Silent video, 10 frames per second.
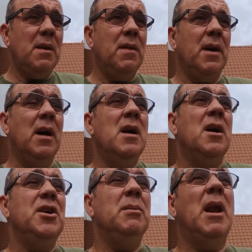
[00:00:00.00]
that
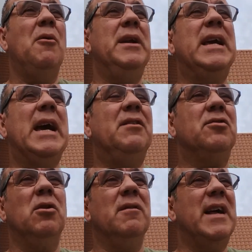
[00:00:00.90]
you will only get
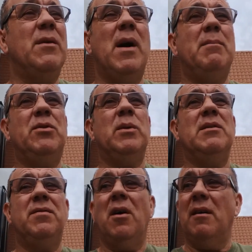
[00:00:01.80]
sort of anywhere between
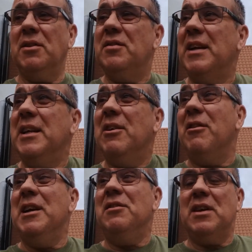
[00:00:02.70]
5 and 10
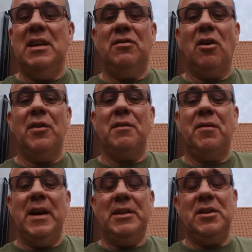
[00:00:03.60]
degrees inside the
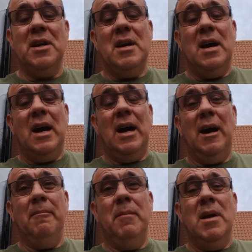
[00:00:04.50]
fridge.
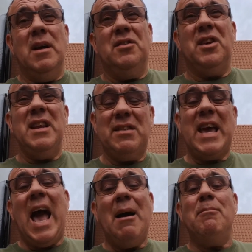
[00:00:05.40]
So this
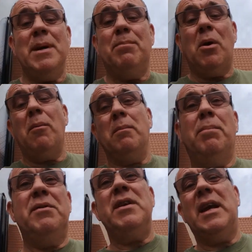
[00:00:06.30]
can be a problem,
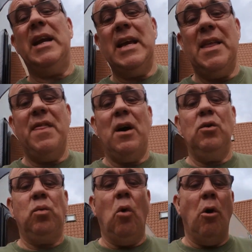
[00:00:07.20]
particularly in
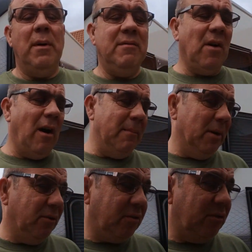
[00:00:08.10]
those warmer
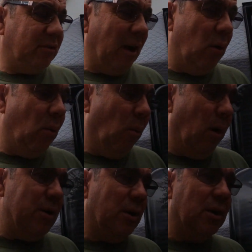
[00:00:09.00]
environments. So
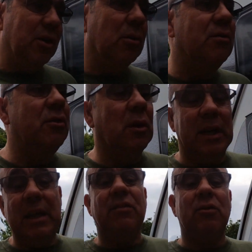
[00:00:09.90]
what you can do is you
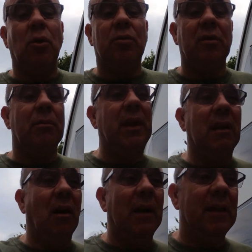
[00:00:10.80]
can install something like